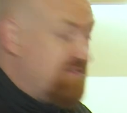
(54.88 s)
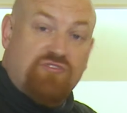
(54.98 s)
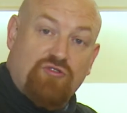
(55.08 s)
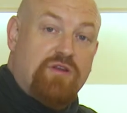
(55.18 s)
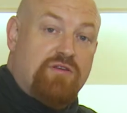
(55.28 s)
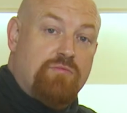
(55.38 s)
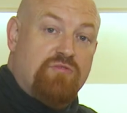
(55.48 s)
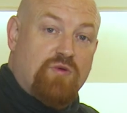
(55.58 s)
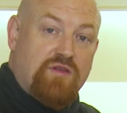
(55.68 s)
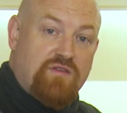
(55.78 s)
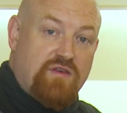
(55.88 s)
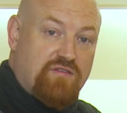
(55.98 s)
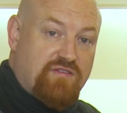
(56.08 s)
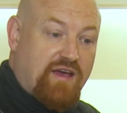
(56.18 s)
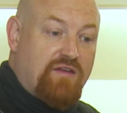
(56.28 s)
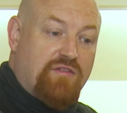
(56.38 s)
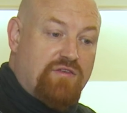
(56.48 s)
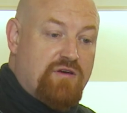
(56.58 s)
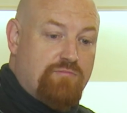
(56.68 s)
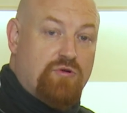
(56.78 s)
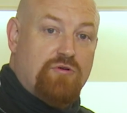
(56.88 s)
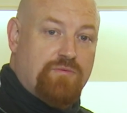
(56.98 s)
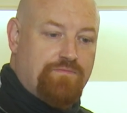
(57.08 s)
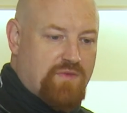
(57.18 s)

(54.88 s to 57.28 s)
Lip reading: is the joint between the second and third board,